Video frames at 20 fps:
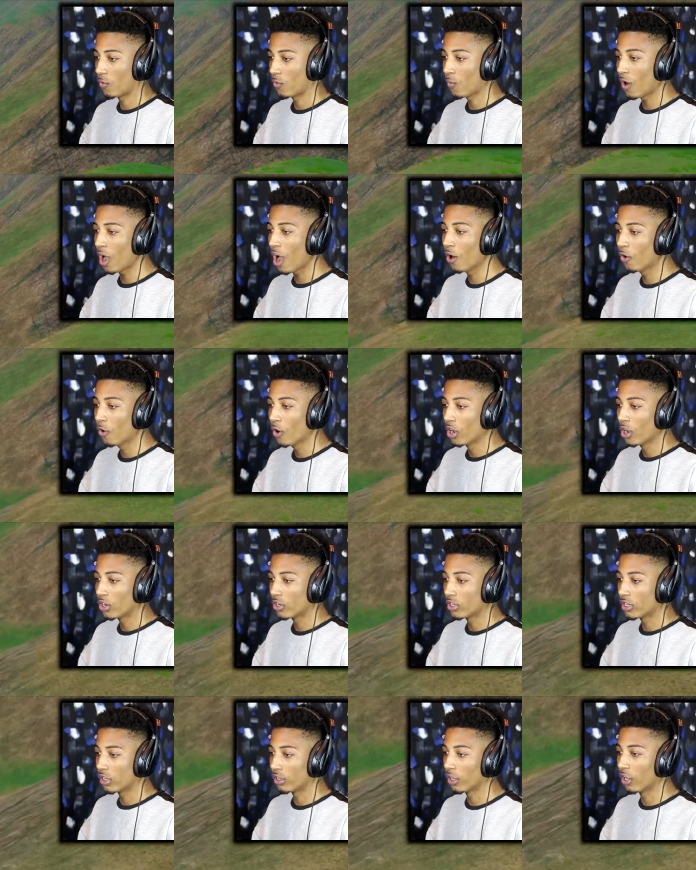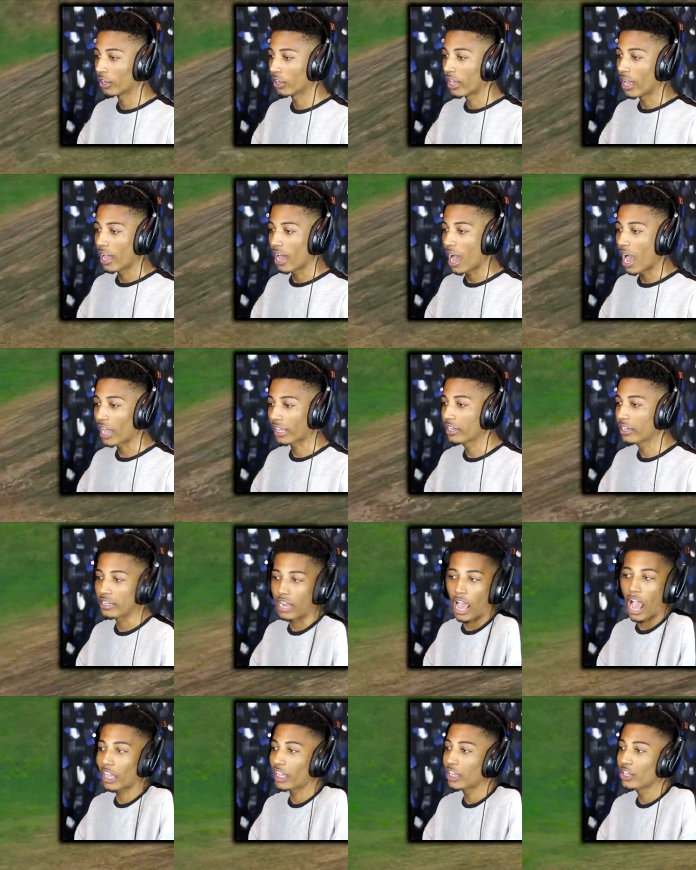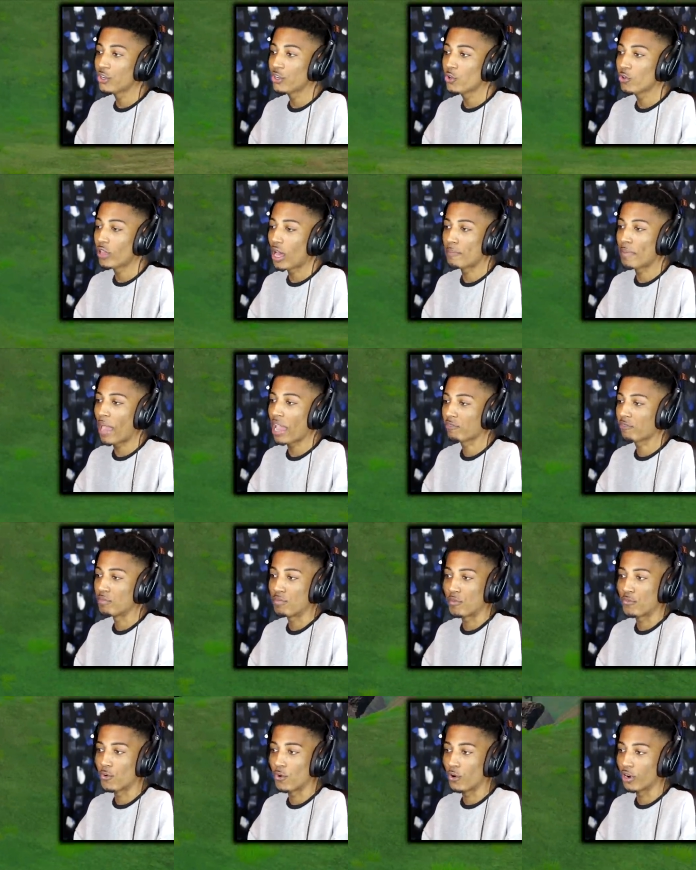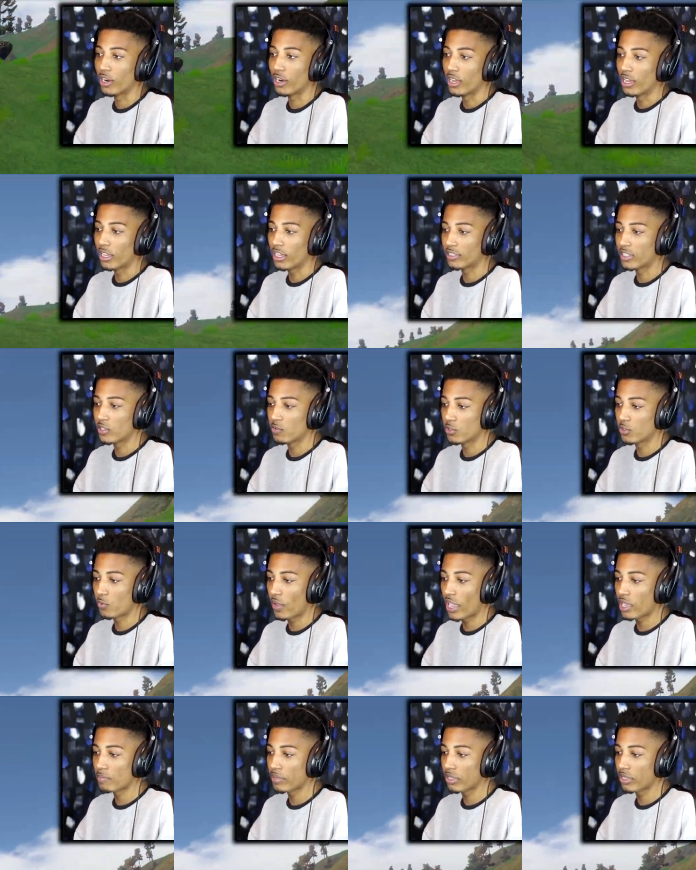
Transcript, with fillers: Woo! Look, I couldn't I couldn't do that backflip before. Because he was weighing